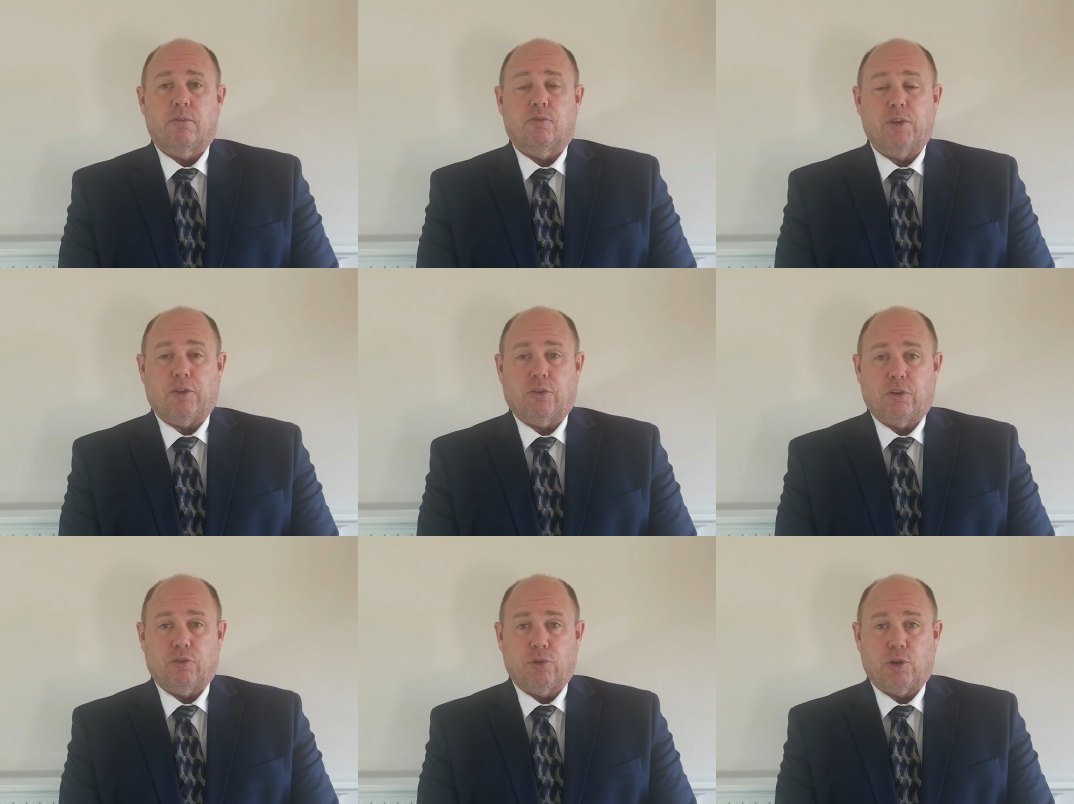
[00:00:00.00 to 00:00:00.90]
Sixth
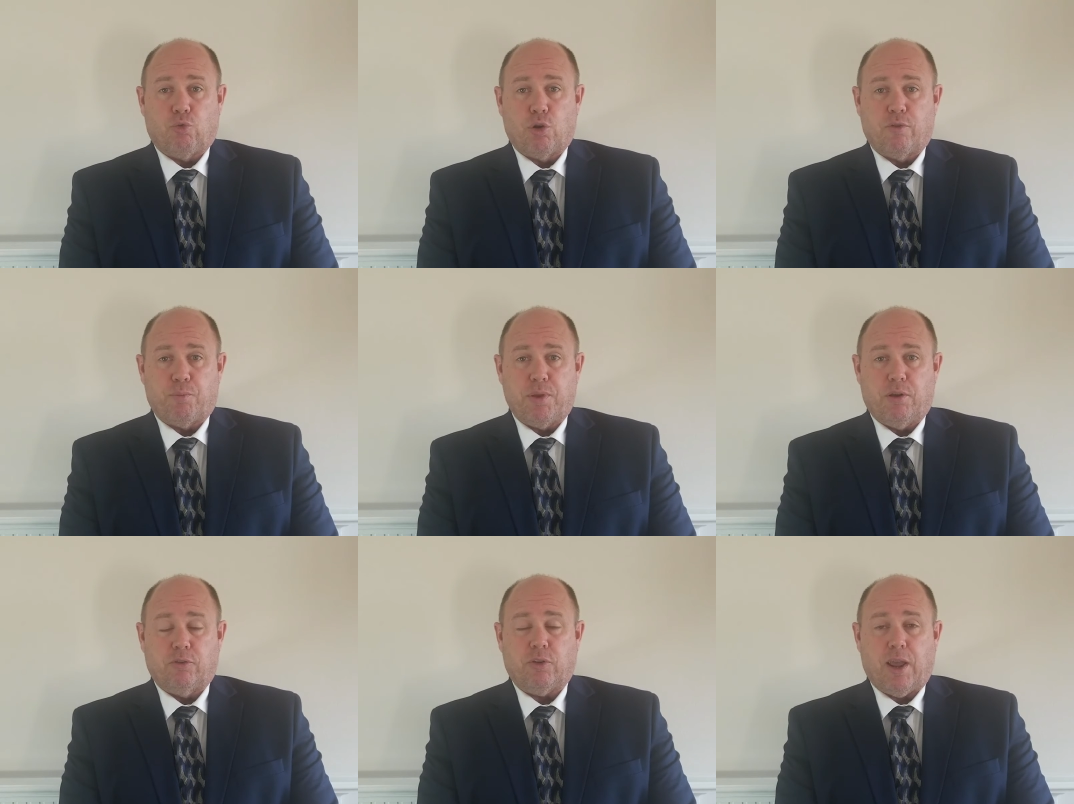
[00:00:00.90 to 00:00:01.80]
Circuit Court of
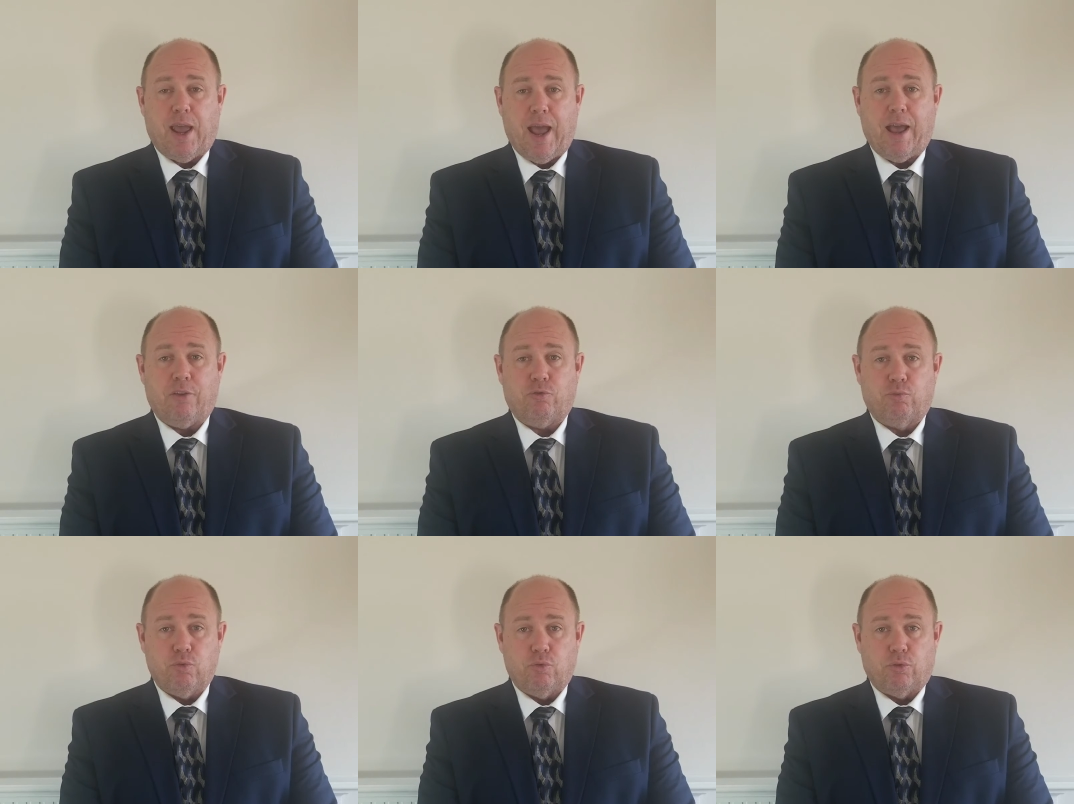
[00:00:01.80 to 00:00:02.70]
Appeals has
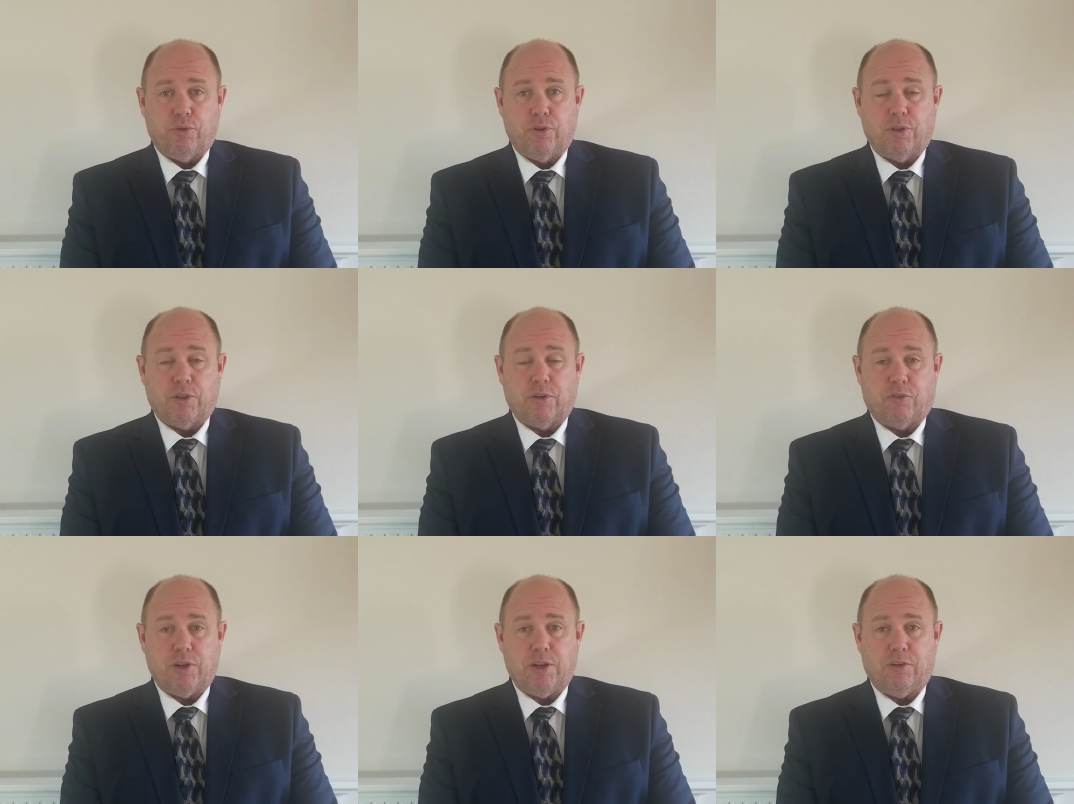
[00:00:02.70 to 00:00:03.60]
ruled that the
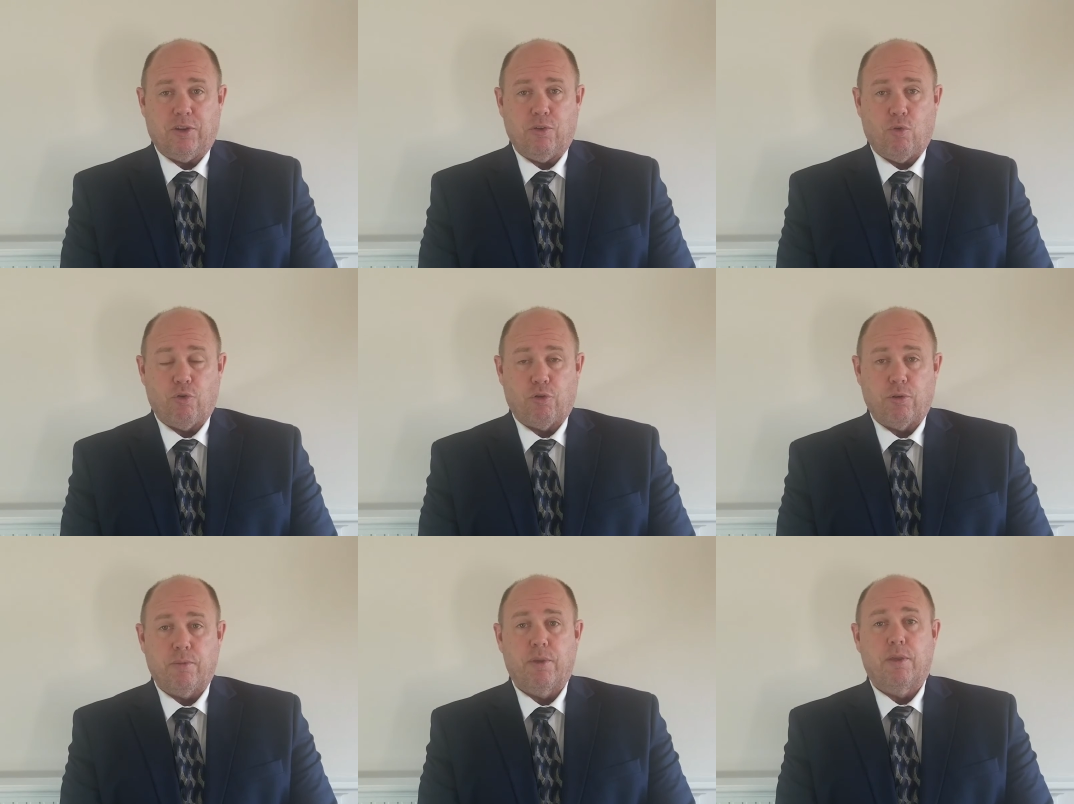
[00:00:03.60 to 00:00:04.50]
CDC
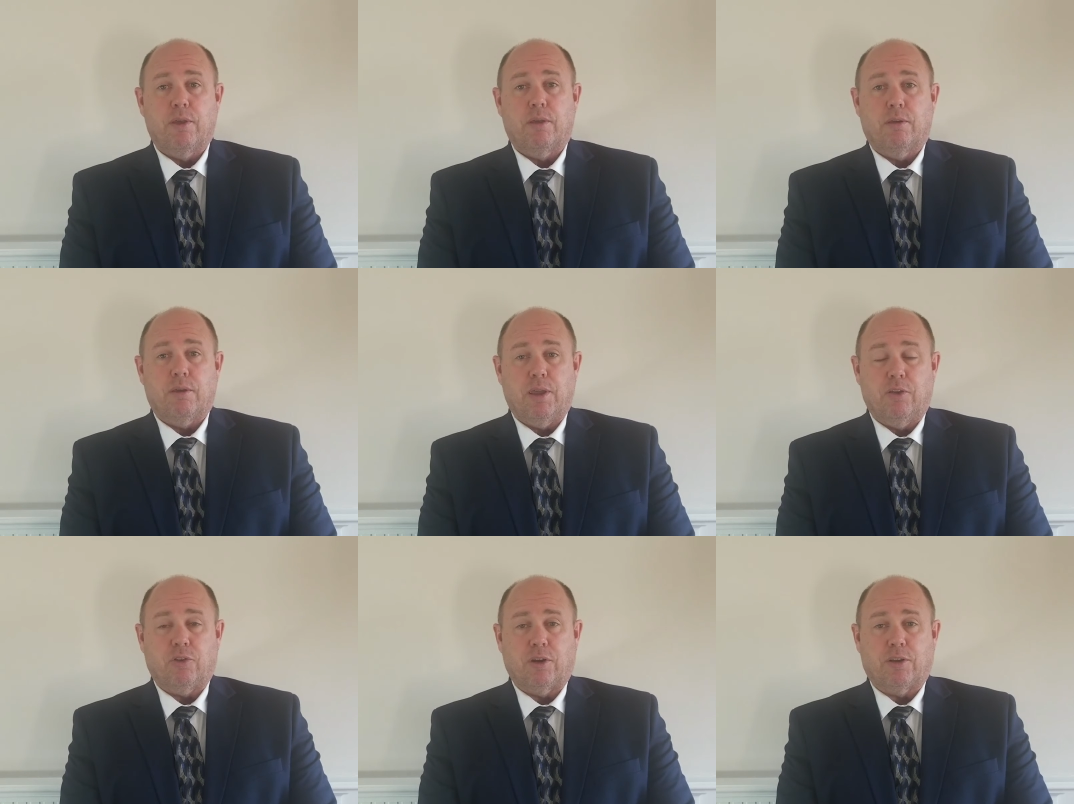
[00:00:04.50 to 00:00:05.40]
order
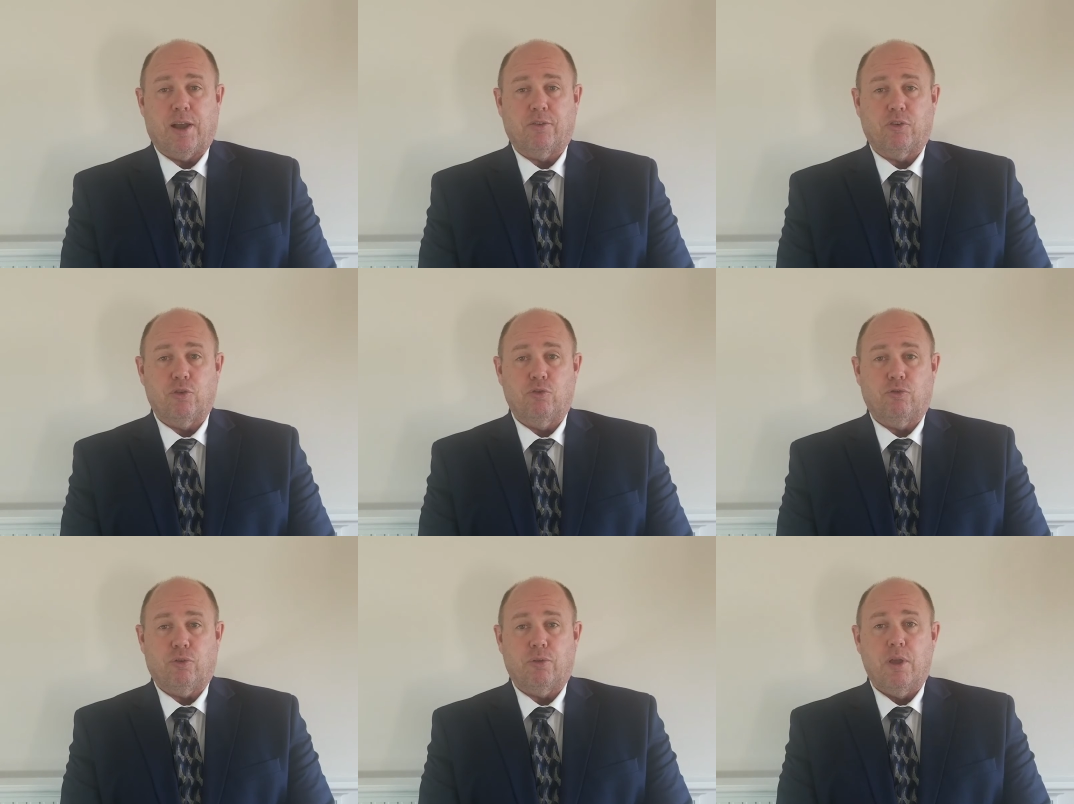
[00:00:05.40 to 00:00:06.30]
is
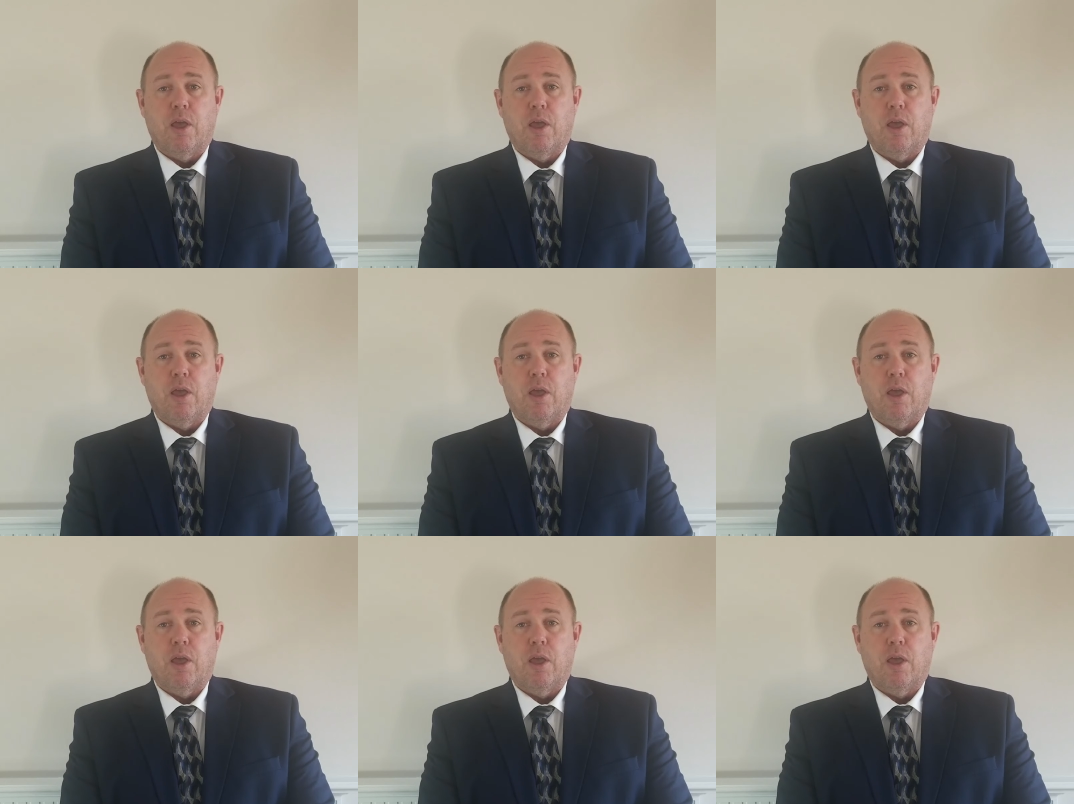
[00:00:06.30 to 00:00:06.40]
unconstitutional.